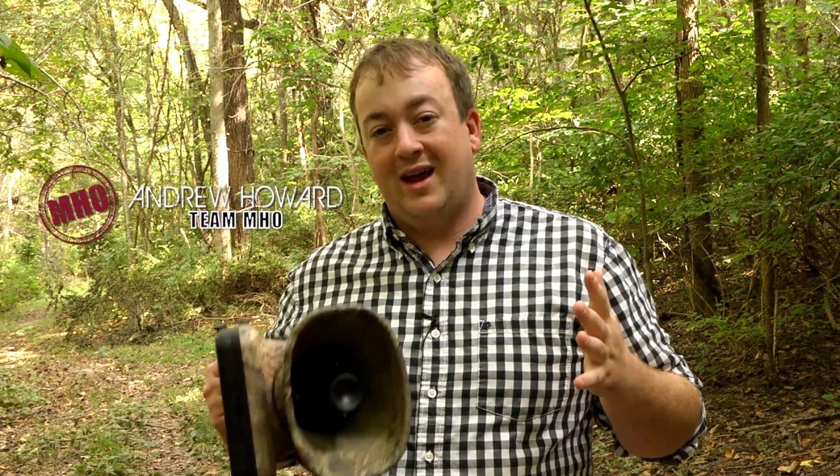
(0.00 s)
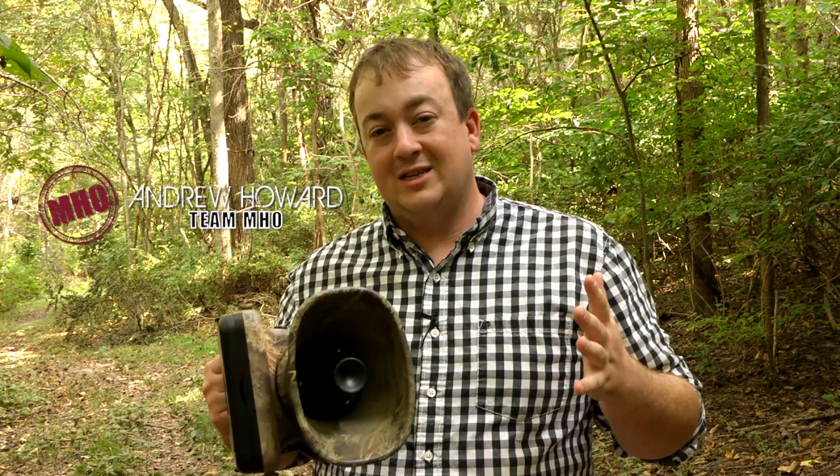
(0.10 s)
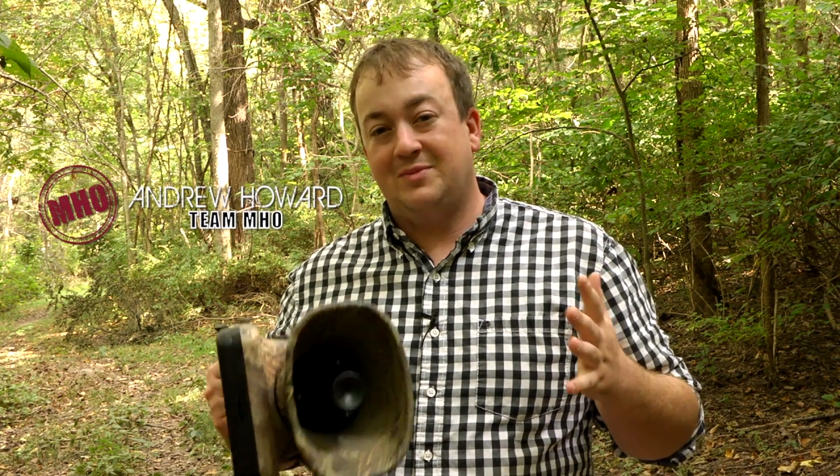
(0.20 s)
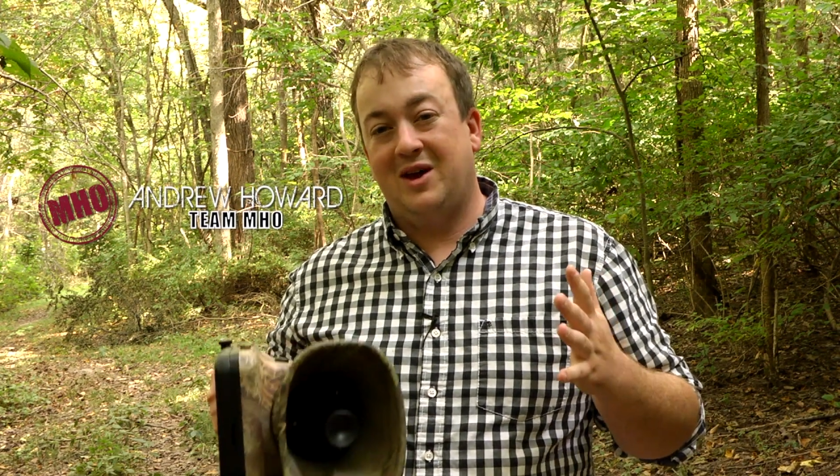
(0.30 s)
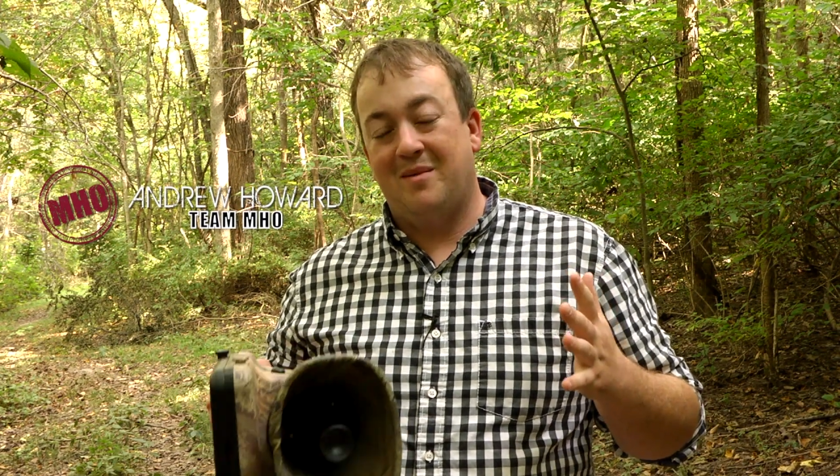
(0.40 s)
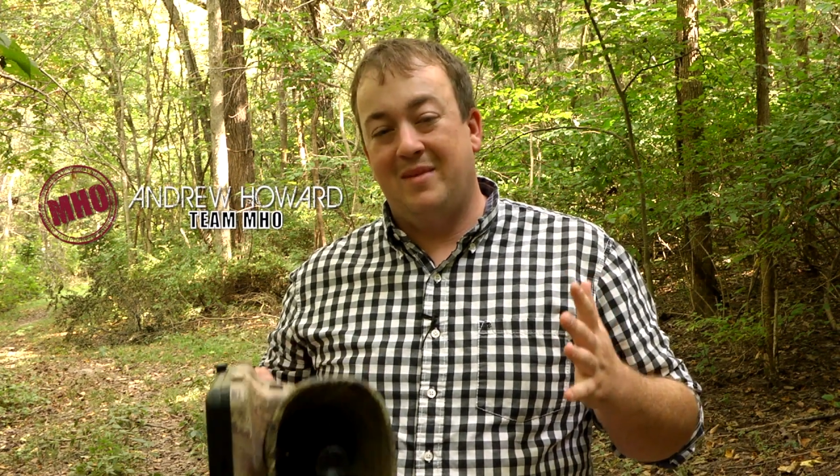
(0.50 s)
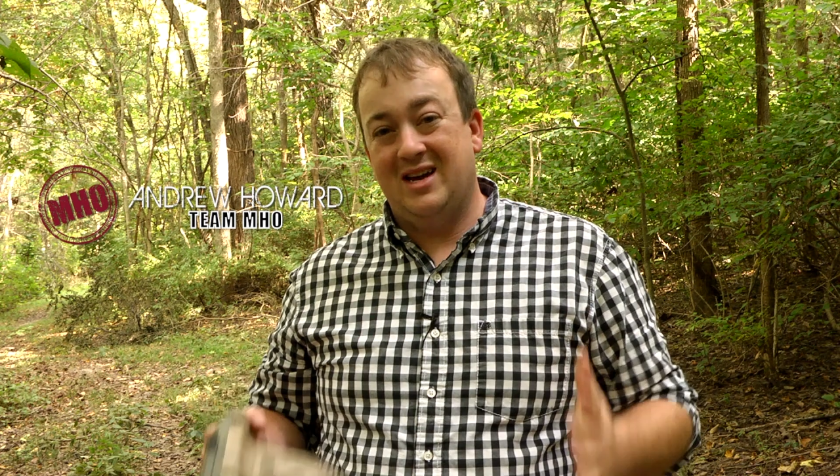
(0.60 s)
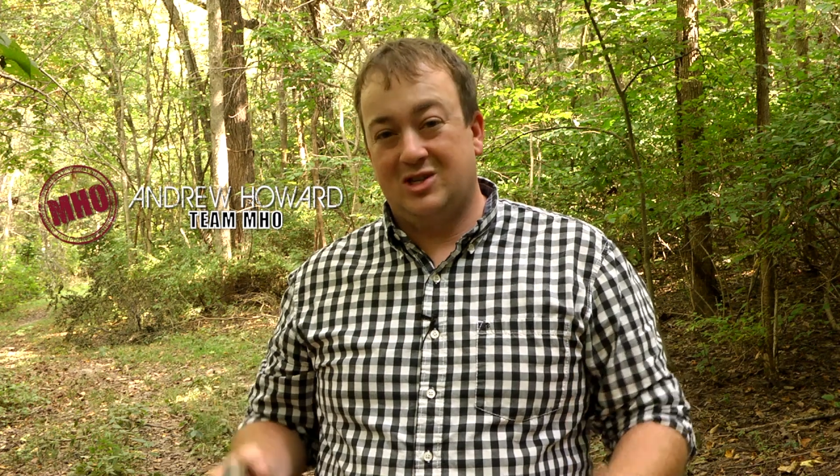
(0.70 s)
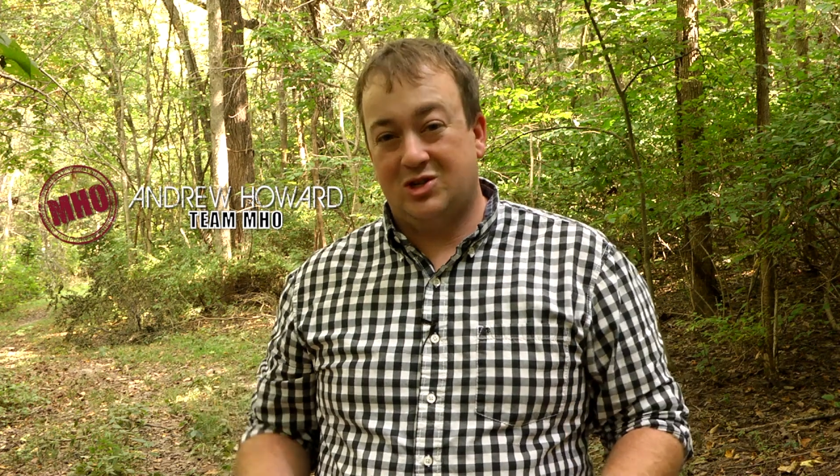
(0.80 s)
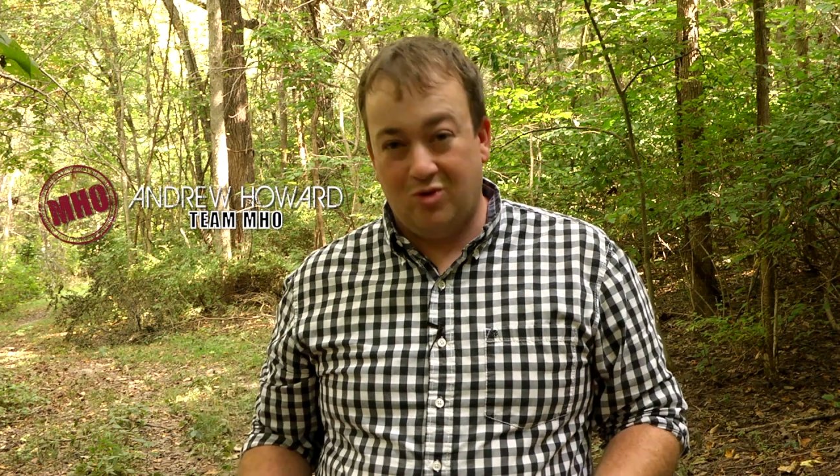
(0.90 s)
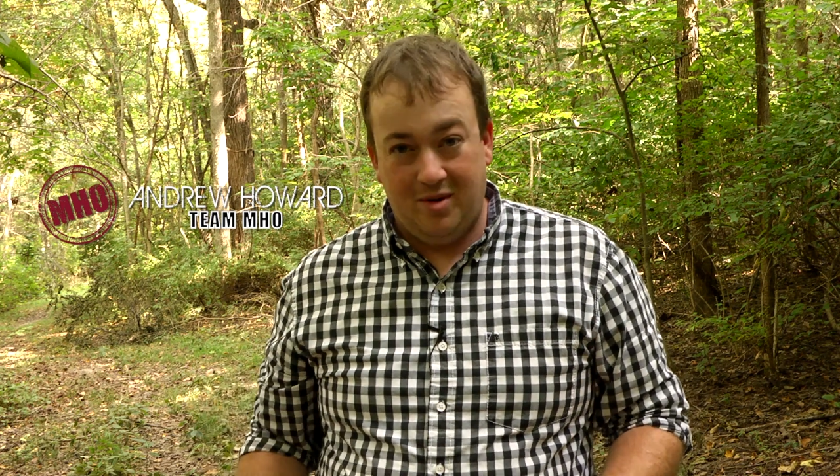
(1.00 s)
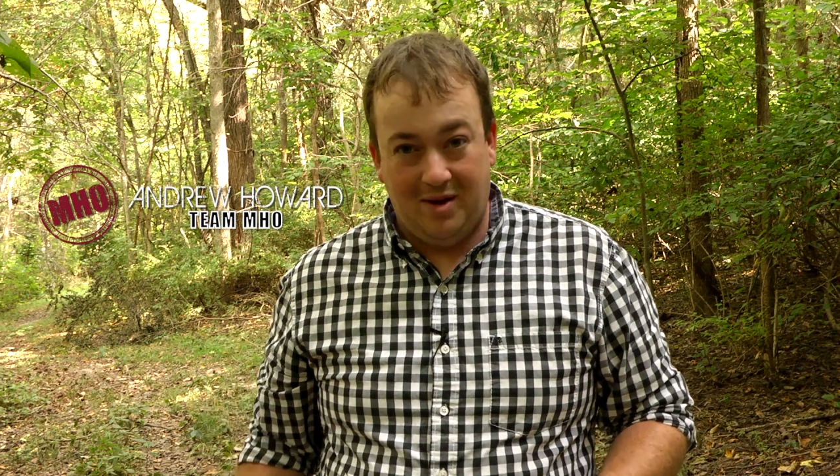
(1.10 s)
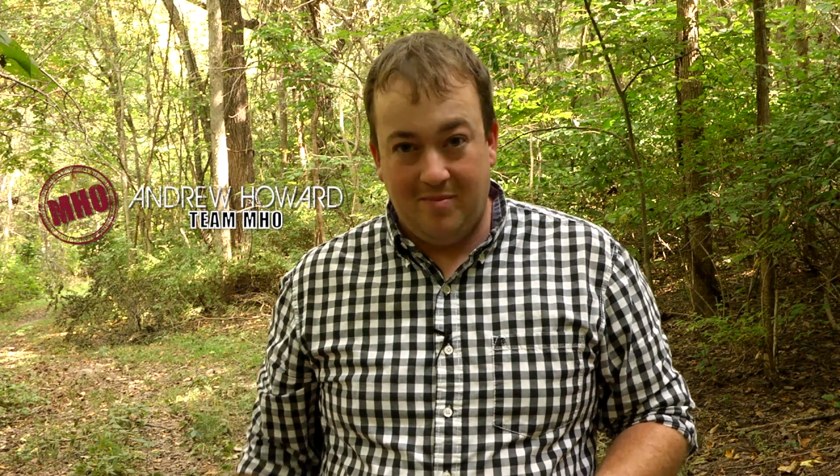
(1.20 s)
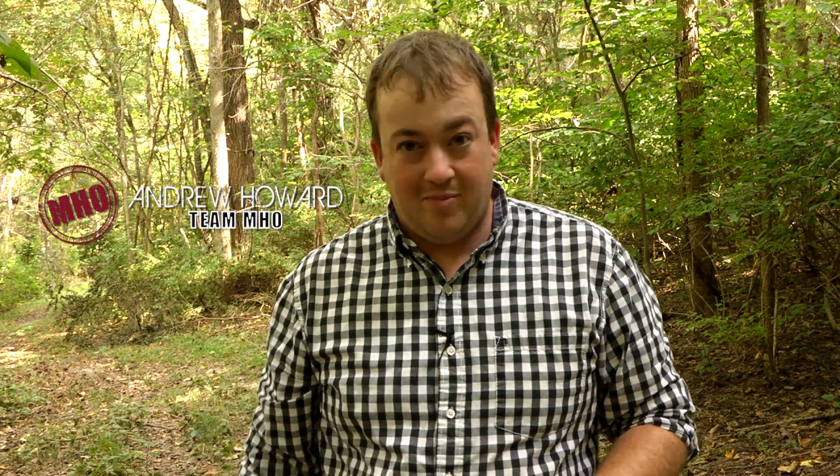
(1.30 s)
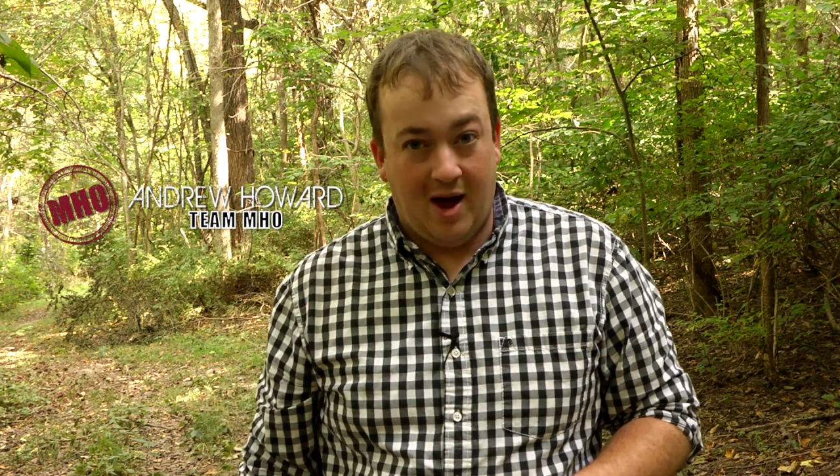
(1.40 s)
has become
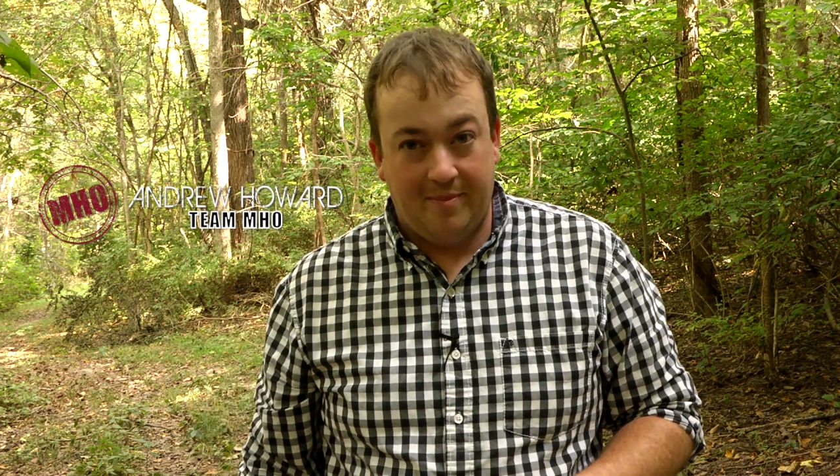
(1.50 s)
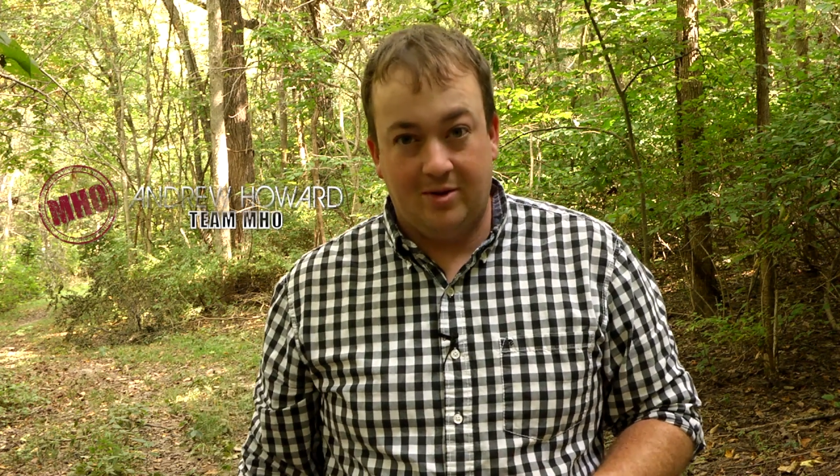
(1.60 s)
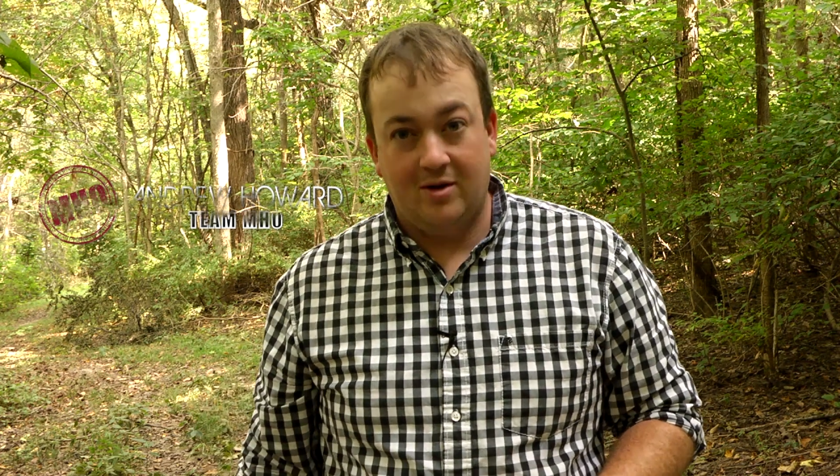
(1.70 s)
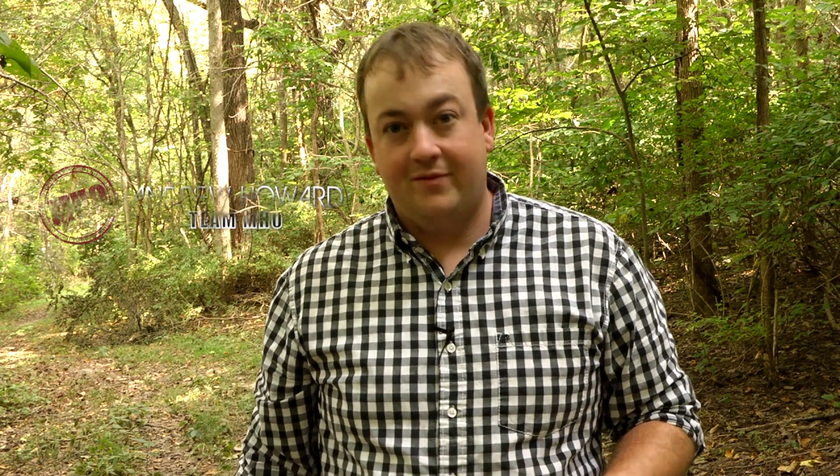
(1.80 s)
extremely popular.